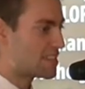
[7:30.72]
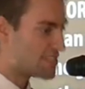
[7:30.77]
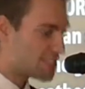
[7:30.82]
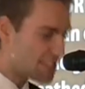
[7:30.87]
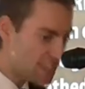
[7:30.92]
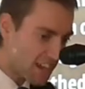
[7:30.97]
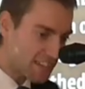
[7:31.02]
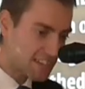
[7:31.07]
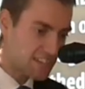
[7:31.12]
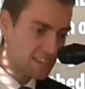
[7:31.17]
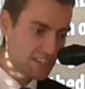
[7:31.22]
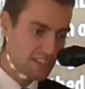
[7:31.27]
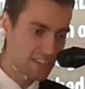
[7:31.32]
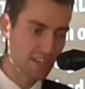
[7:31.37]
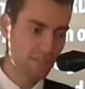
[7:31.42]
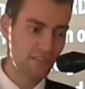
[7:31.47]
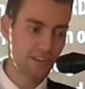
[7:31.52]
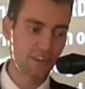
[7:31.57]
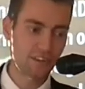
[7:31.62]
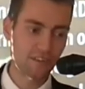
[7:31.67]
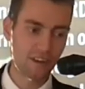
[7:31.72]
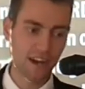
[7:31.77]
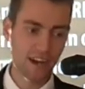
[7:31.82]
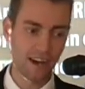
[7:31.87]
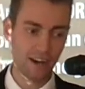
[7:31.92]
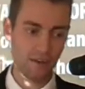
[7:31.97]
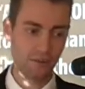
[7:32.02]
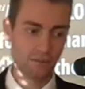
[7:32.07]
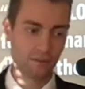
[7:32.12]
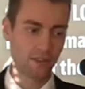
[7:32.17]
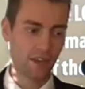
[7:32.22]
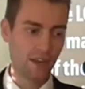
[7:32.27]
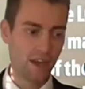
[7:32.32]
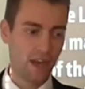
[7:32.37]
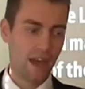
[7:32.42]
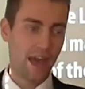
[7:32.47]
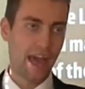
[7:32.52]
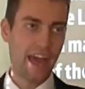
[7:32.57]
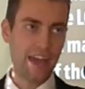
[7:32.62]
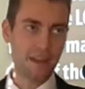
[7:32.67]
Dust of the ground
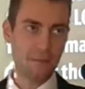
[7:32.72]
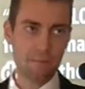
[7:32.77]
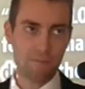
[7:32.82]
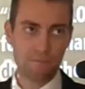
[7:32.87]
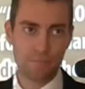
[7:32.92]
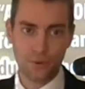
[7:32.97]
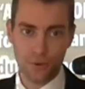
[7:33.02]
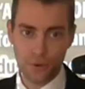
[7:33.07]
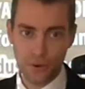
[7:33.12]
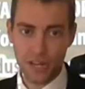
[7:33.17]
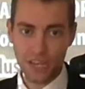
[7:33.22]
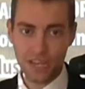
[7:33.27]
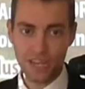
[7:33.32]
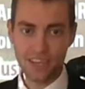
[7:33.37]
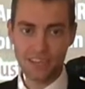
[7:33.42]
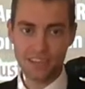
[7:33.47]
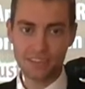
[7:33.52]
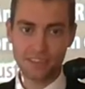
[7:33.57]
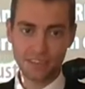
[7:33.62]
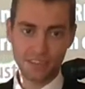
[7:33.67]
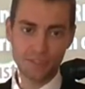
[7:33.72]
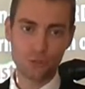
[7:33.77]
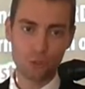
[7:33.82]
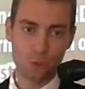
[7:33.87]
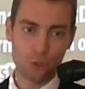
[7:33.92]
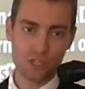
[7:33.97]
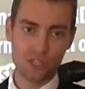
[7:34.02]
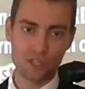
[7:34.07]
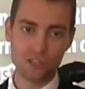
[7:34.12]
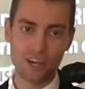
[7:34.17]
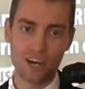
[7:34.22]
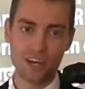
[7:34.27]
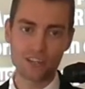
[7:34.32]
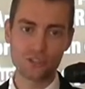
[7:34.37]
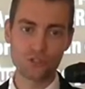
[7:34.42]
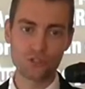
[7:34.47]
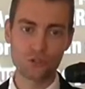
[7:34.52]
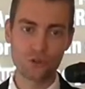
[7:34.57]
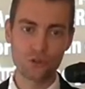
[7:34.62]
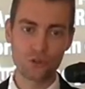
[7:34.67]
and breathed into his
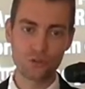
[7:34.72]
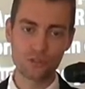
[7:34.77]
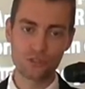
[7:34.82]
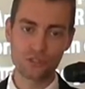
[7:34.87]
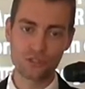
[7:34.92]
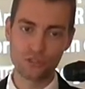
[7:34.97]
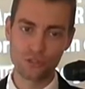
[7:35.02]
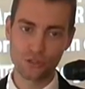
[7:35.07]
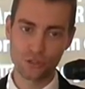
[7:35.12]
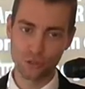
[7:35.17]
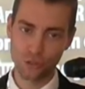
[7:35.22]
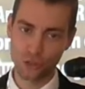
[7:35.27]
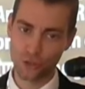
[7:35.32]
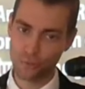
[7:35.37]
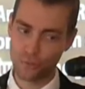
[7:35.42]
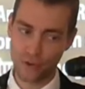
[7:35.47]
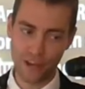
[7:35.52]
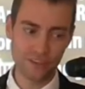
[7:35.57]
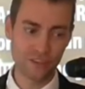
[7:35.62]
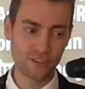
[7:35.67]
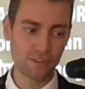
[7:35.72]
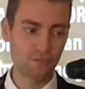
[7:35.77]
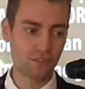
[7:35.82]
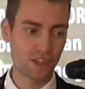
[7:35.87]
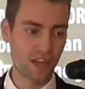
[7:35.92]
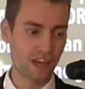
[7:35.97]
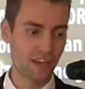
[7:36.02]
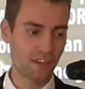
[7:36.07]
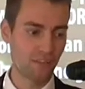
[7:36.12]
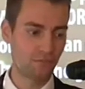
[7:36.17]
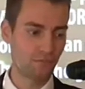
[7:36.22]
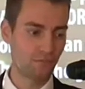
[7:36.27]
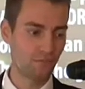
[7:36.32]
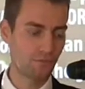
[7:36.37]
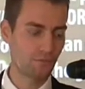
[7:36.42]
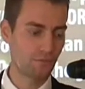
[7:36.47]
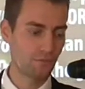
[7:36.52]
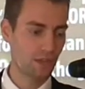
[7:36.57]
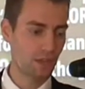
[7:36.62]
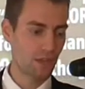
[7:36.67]
nostrils the breath of life.
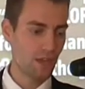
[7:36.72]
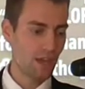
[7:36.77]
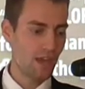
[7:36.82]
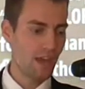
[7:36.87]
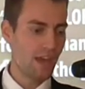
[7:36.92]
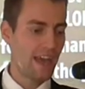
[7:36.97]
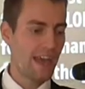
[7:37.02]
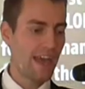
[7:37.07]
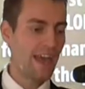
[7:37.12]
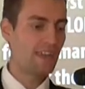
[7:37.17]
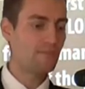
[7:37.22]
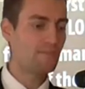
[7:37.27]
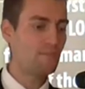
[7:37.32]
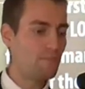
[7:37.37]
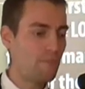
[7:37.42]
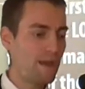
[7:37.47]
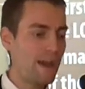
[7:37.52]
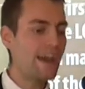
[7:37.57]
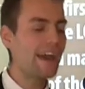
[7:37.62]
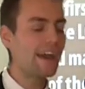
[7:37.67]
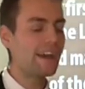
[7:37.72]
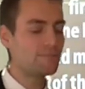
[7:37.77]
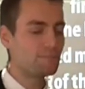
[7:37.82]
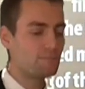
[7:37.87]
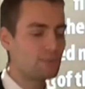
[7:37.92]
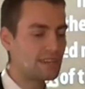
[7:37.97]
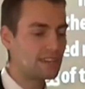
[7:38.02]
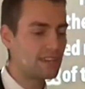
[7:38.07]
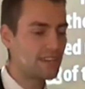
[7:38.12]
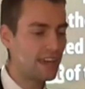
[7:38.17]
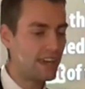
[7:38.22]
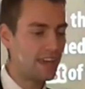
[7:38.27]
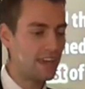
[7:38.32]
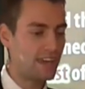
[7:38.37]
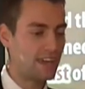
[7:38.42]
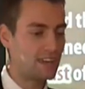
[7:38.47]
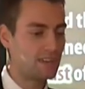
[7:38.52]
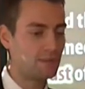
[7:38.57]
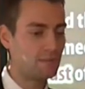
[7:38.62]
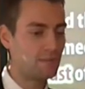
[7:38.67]
And man
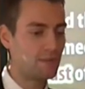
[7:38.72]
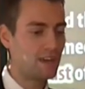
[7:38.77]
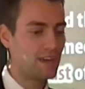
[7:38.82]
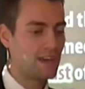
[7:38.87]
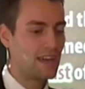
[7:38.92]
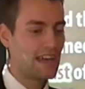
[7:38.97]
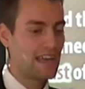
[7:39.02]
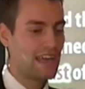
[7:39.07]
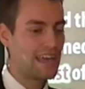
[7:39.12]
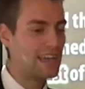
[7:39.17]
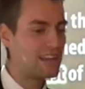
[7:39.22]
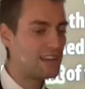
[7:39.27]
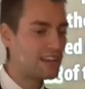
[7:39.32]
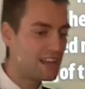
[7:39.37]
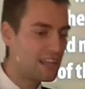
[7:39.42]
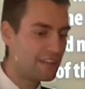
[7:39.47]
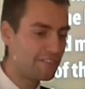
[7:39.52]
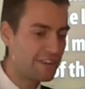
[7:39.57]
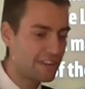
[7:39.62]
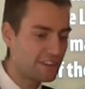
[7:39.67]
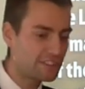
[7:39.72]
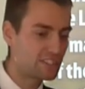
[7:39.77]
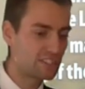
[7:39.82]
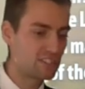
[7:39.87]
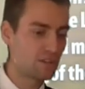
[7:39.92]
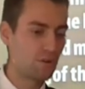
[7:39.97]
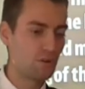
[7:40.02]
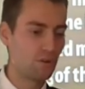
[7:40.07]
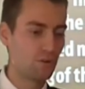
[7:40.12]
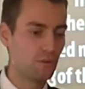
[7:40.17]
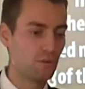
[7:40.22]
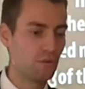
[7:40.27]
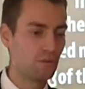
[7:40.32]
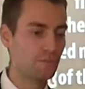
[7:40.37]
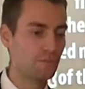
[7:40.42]
became a living soul.